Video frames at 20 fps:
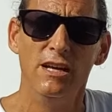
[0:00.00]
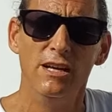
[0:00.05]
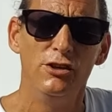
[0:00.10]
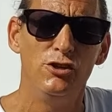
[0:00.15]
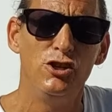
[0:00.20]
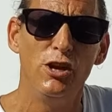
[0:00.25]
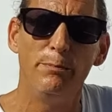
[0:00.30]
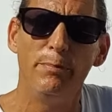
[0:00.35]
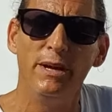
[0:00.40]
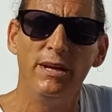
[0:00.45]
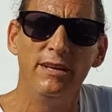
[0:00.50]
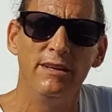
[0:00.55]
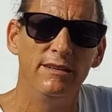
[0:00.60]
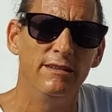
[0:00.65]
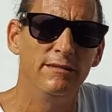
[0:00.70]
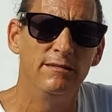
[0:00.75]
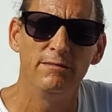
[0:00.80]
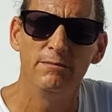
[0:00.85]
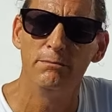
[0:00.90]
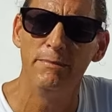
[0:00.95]

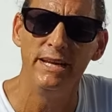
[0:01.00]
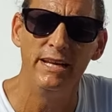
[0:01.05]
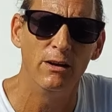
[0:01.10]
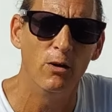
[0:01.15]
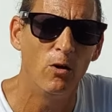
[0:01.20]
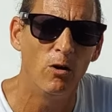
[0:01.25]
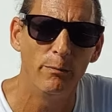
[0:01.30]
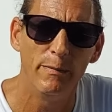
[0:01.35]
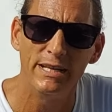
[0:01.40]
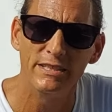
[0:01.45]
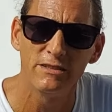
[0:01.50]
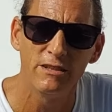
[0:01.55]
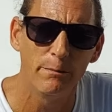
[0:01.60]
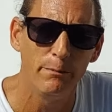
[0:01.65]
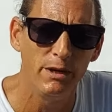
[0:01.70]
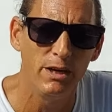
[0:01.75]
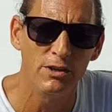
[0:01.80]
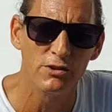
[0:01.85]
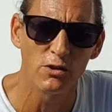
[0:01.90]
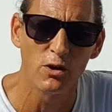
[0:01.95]
shipping being all messed up
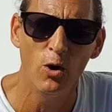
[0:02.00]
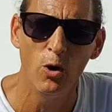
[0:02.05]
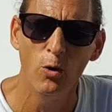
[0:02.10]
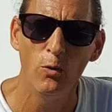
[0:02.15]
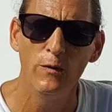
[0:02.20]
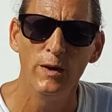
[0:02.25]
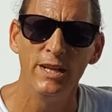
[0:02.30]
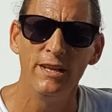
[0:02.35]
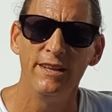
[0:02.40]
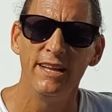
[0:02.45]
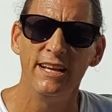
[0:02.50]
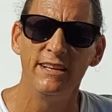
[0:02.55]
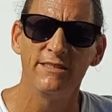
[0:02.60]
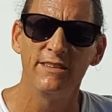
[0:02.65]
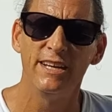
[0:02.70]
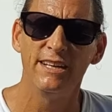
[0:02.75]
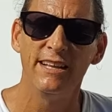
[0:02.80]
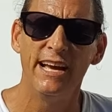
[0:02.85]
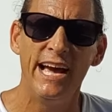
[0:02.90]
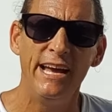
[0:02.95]
because of COVID and things
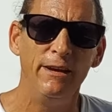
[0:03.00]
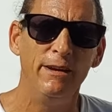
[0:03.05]
like that.